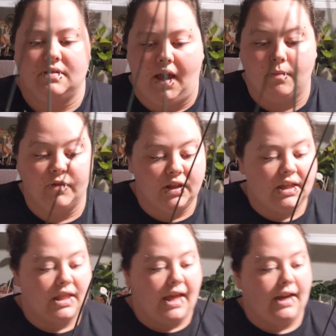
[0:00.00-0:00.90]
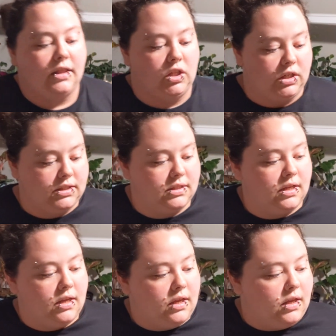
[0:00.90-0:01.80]
I'm really glad I looked
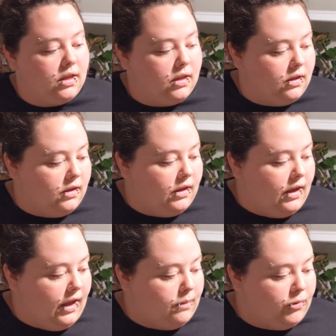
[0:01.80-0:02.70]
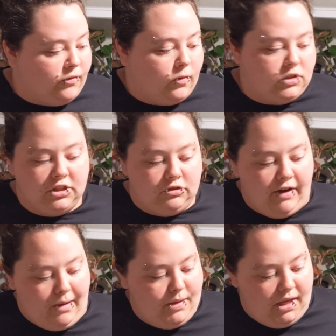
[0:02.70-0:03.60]
before just
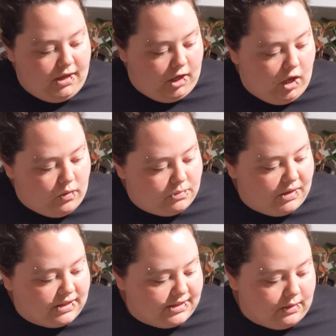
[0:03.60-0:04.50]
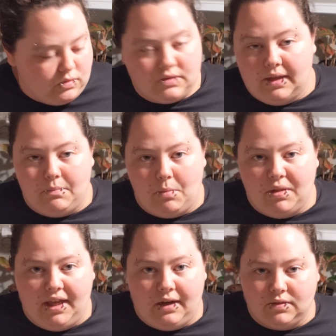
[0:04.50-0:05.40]
grabbing it and going because that was like my
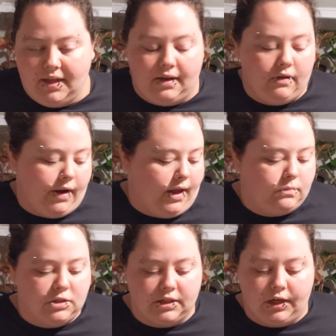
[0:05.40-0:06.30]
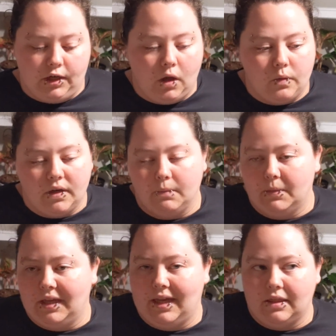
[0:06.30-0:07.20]
plan. I was like, all right, I'm just gonna go in and
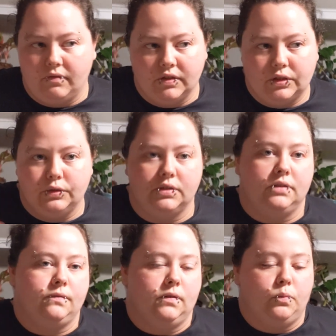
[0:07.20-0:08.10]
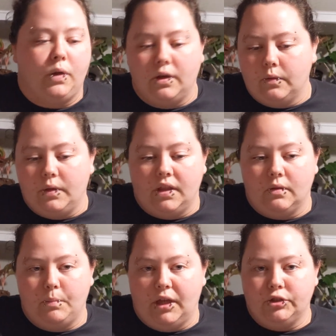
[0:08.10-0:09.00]
we get the Retusa for the window in
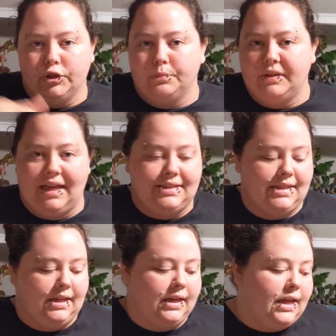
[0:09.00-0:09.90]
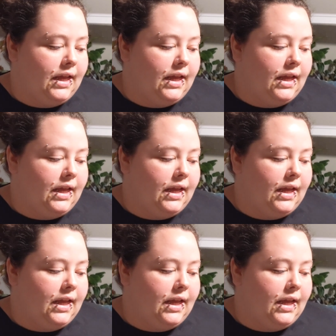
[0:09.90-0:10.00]
the bedroom and that's it.